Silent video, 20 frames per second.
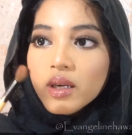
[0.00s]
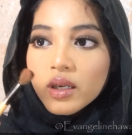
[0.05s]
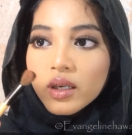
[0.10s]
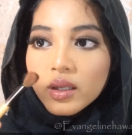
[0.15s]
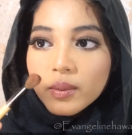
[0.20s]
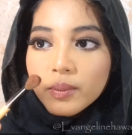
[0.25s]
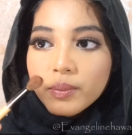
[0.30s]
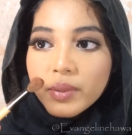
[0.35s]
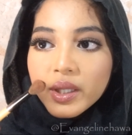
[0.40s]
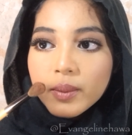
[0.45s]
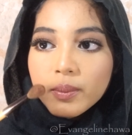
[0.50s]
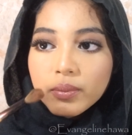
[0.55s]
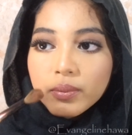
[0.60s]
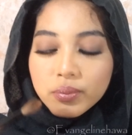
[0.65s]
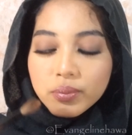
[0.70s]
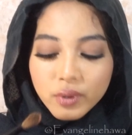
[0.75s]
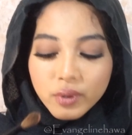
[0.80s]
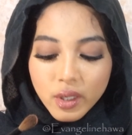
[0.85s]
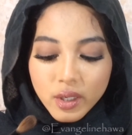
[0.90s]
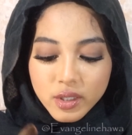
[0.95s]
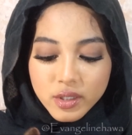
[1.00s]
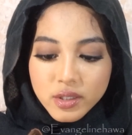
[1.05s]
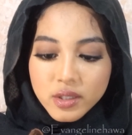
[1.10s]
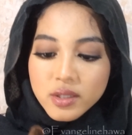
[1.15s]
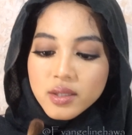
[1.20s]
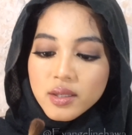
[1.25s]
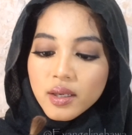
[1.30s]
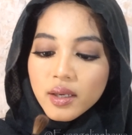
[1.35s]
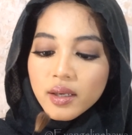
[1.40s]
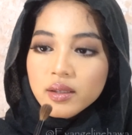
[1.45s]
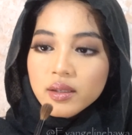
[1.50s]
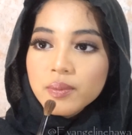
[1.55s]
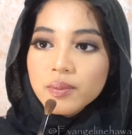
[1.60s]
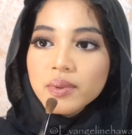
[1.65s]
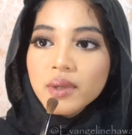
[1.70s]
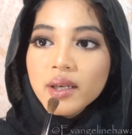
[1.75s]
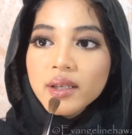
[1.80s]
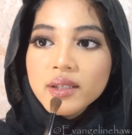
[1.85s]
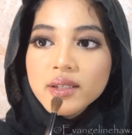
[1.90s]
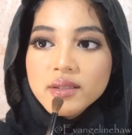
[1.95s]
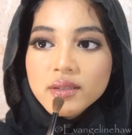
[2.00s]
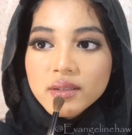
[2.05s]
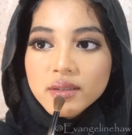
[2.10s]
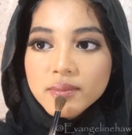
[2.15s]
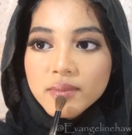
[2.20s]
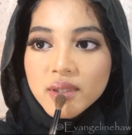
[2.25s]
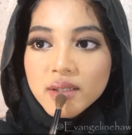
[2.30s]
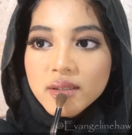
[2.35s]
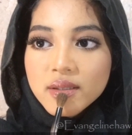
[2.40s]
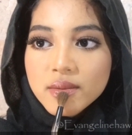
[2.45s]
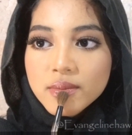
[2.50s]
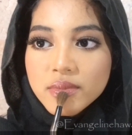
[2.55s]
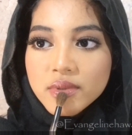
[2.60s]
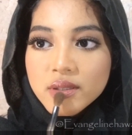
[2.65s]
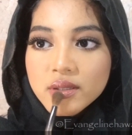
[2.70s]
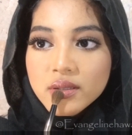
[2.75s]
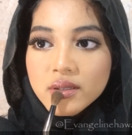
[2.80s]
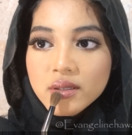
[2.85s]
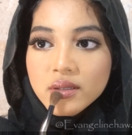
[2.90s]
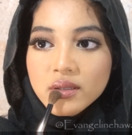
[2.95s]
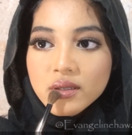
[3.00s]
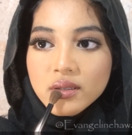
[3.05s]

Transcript: A big brush, and apply this on my lips.